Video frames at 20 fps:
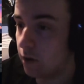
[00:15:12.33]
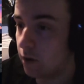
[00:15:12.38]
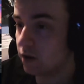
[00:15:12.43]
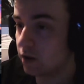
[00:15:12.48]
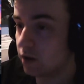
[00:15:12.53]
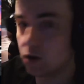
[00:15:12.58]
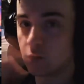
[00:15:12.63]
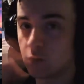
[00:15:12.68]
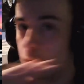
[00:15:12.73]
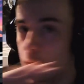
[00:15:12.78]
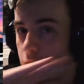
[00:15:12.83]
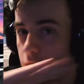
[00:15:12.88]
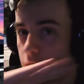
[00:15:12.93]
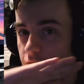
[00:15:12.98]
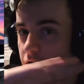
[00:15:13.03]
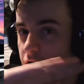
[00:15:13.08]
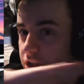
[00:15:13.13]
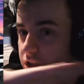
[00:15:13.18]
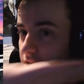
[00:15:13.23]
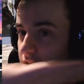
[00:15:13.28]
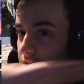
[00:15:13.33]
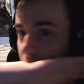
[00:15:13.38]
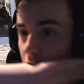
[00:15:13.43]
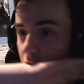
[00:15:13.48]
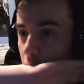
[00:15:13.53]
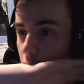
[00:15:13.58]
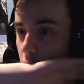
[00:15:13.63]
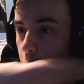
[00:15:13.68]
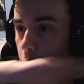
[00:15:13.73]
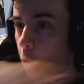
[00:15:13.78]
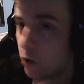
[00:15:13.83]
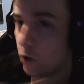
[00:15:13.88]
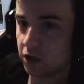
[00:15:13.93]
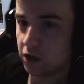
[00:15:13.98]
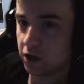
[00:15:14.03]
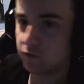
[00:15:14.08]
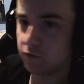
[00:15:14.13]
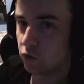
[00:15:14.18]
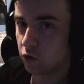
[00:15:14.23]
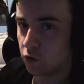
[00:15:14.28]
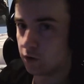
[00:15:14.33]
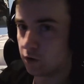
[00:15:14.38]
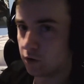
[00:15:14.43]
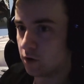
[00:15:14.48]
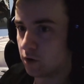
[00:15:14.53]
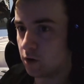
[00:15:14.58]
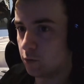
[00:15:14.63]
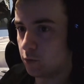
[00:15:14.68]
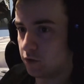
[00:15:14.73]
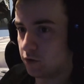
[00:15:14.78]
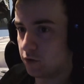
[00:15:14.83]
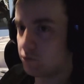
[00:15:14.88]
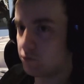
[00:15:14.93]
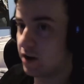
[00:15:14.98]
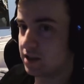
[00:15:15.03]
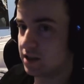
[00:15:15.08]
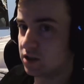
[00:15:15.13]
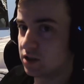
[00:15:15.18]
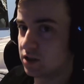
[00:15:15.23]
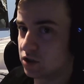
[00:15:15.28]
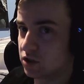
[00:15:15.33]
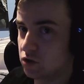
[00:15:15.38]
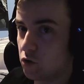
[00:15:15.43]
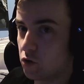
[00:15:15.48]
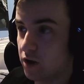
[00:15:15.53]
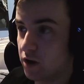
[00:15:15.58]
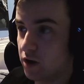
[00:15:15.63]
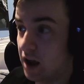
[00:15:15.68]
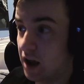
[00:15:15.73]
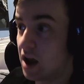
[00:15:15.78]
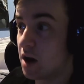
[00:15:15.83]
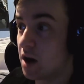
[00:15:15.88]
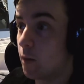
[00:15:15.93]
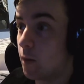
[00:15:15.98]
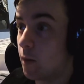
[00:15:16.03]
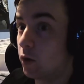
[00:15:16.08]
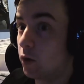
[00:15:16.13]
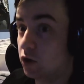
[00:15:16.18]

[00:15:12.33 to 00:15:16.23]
Yo, I don't know, Rooster, I don't know what you've done with writing the story,